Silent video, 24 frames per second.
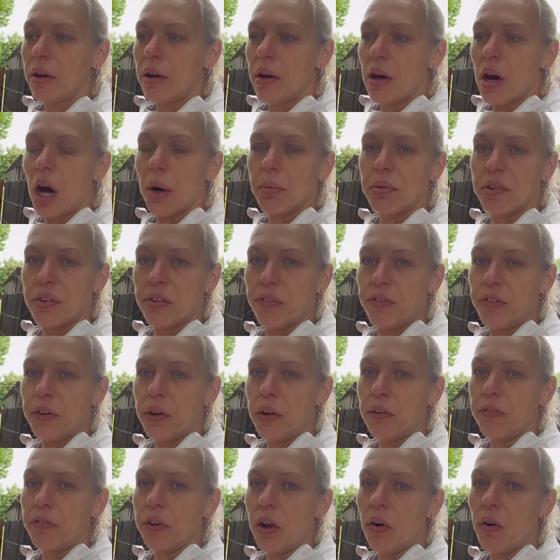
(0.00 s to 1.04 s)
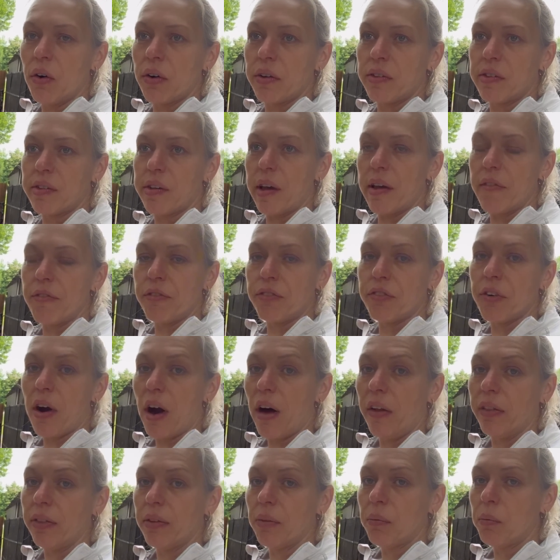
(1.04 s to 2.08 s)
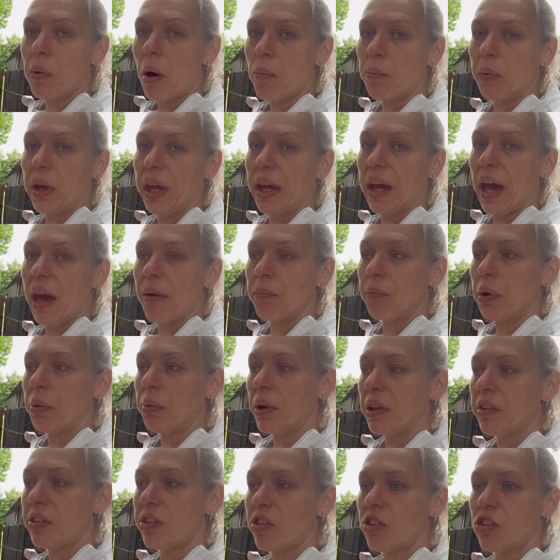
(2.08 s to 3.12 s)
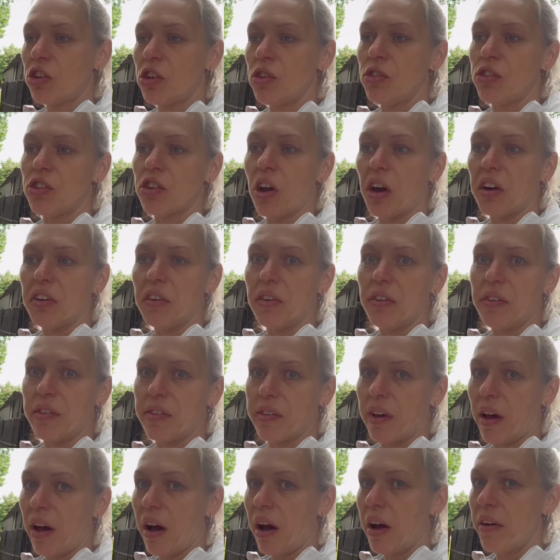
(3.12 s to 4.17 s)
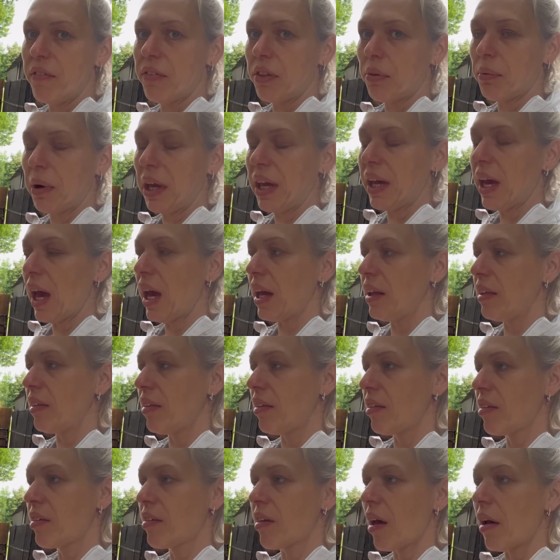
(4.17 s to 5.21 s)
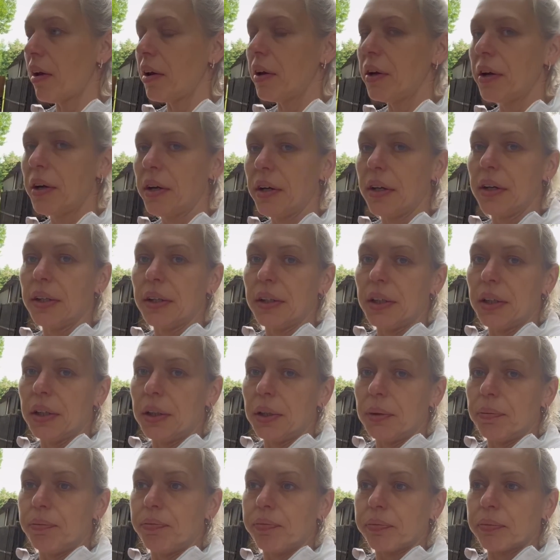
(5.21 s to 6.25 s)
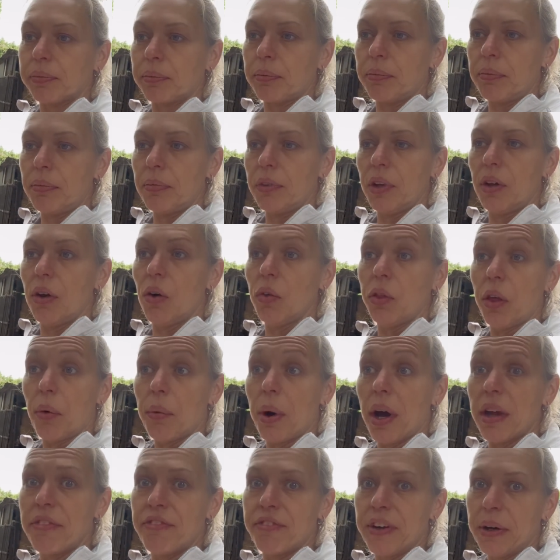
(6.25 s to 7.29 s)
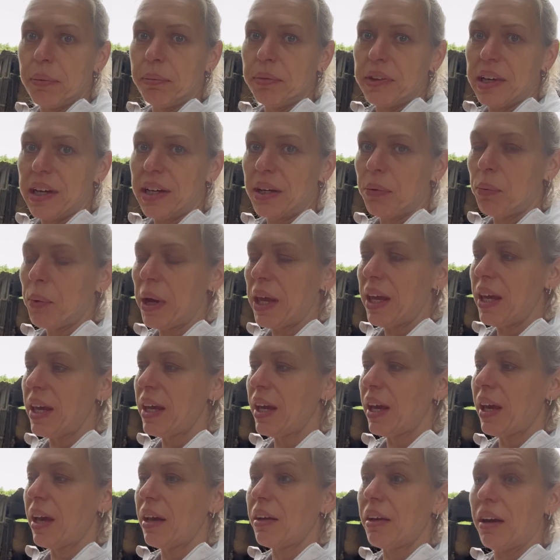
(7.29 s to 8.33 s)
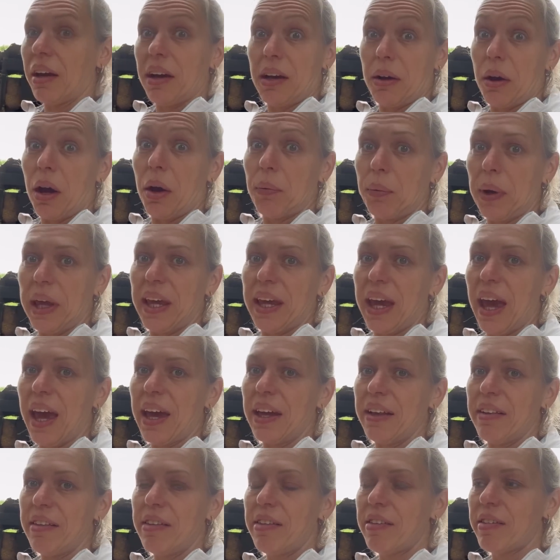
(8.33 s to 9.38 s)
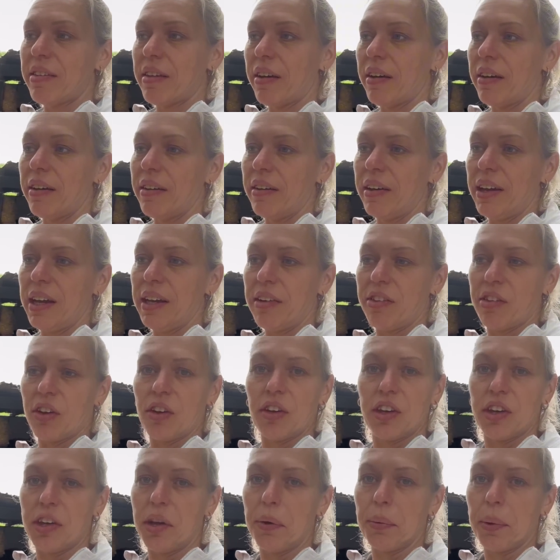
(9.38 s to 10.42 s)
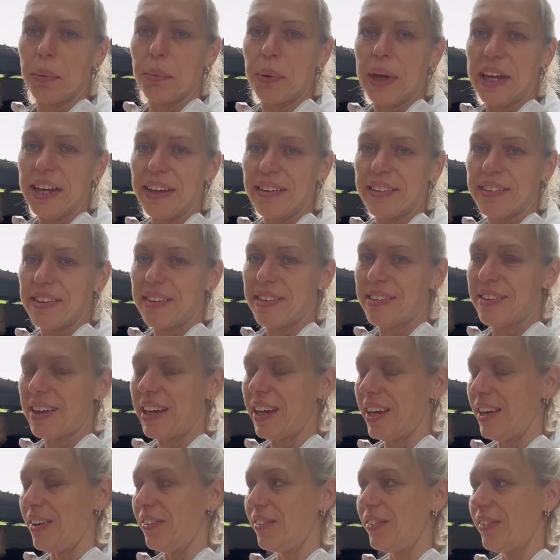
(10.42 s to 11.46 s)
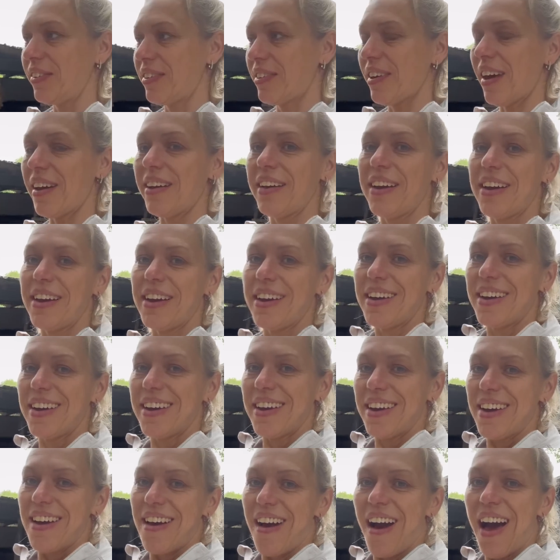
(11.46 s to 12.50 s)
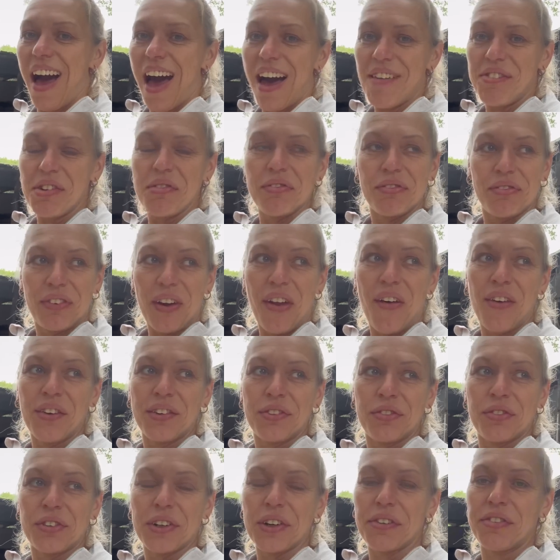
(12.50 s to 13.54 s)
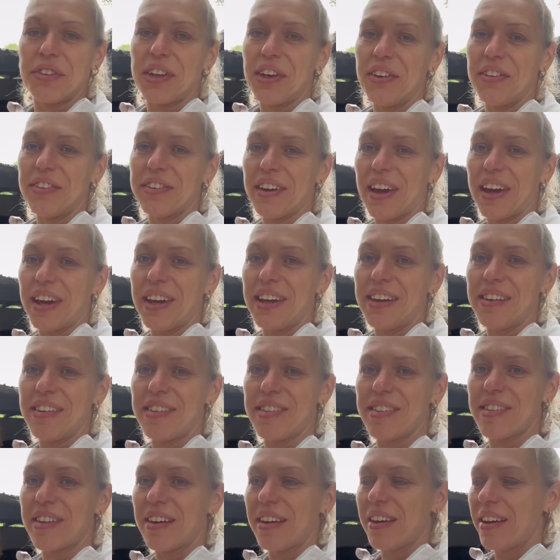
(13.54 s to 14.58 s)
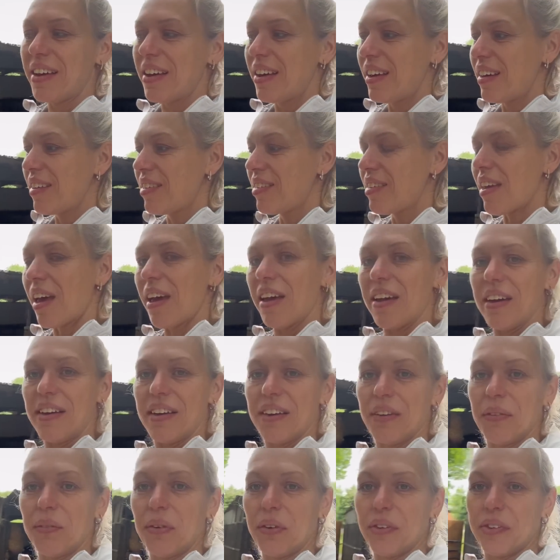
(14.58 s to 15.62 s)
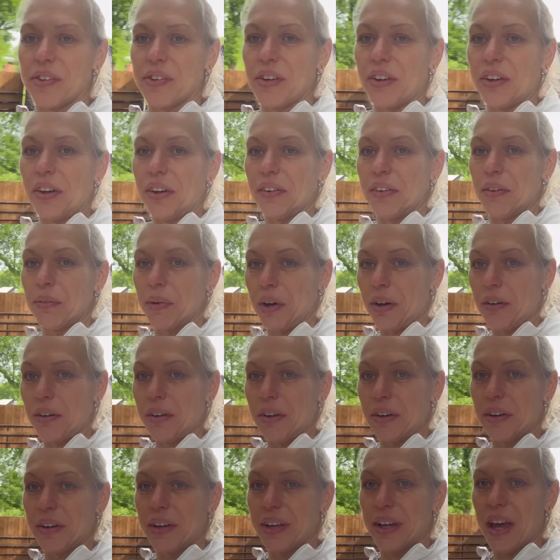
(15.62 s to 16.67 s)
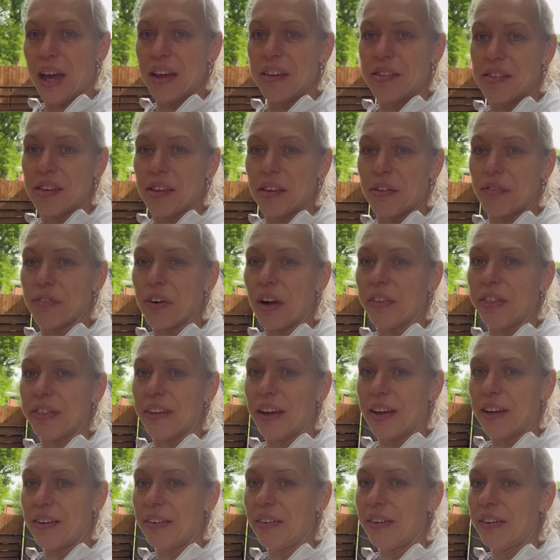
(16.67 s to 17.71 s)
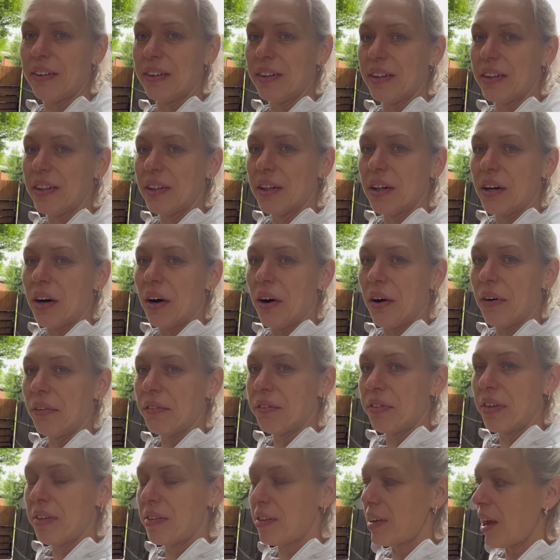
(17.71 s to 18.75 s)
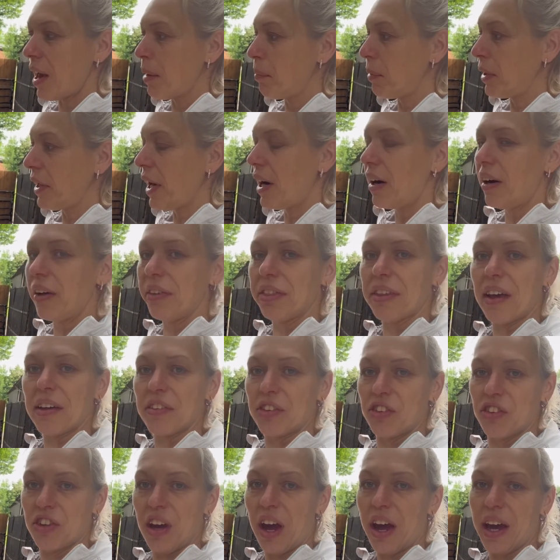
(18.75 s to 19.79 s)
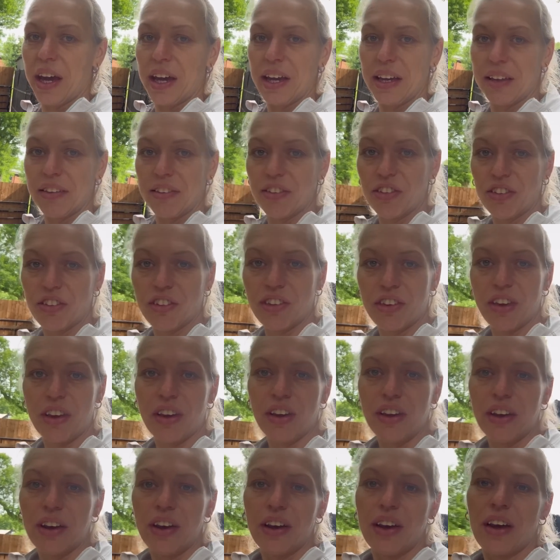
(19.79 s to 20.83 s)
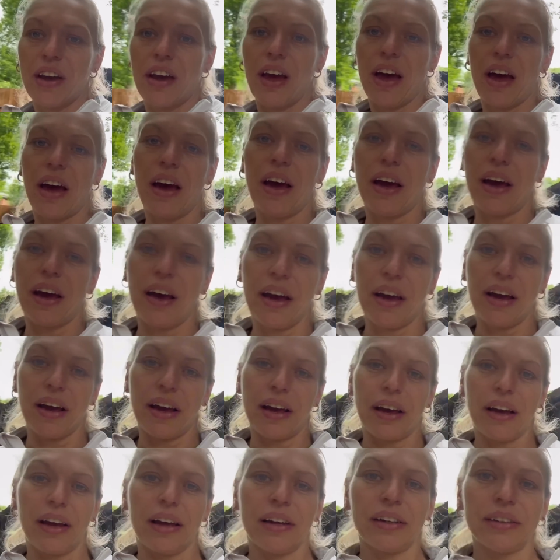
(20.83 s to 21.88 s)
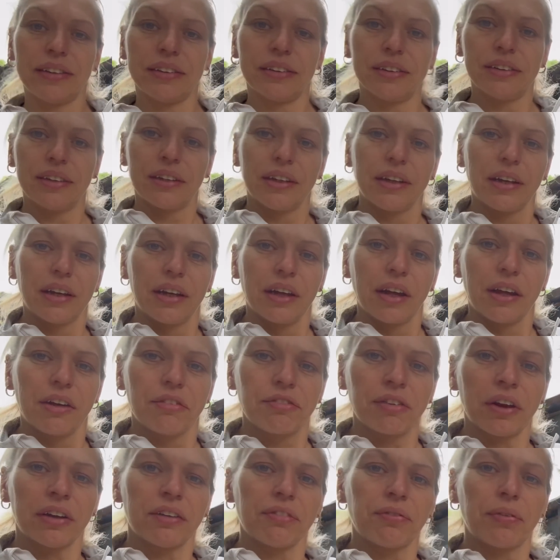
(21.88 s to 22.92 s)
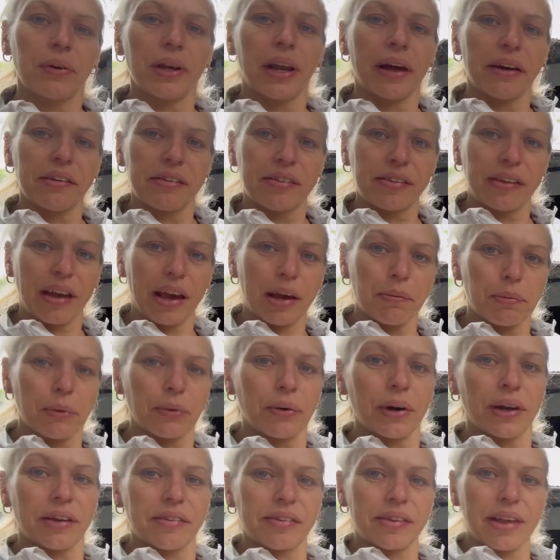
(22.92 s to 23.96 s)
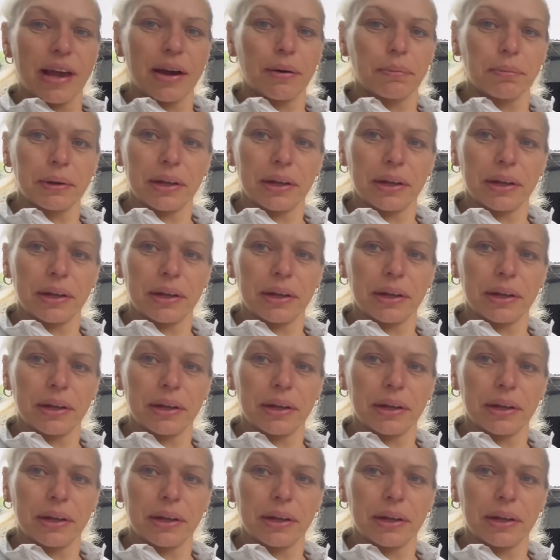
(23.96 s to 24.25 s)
I was a few vlogs in front. One weekend we went to 2 shows over the weekend, so although I filmed it in a weekend, it took you a week to see it all. So I haven't vlogged for a few days. So what's gone on? We got gates at the front now of the stable yard. That's changed. Front of Willow's stable has now